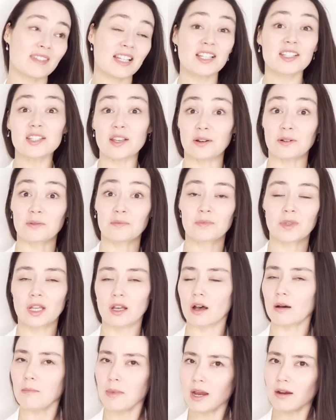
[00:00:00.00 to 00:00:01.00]
So,
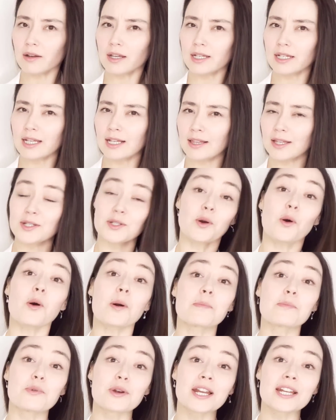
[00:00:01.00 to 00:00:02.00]
American English
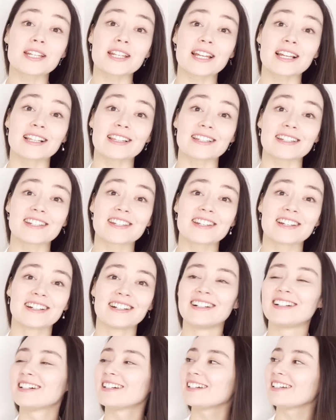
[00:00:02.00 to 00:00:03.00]
or British English?
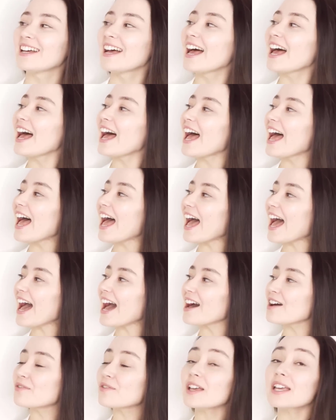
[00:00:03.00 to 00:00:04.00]

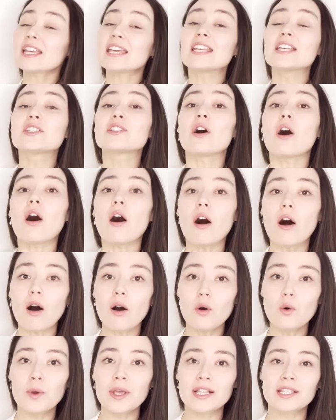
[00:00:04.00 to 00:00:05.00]
Have is
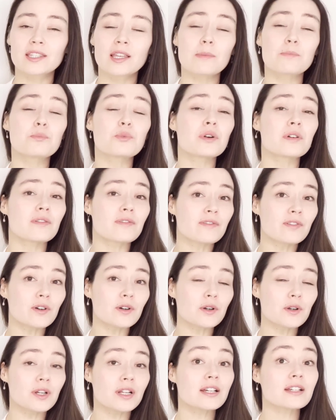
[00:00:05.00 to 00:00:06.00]
always the
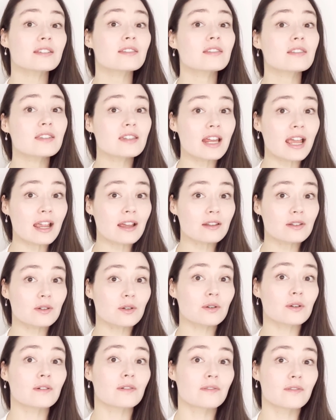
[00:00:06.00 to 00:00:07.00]
preferred
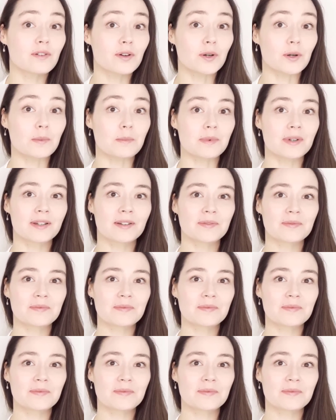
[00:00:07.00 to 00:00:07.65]
standard verb.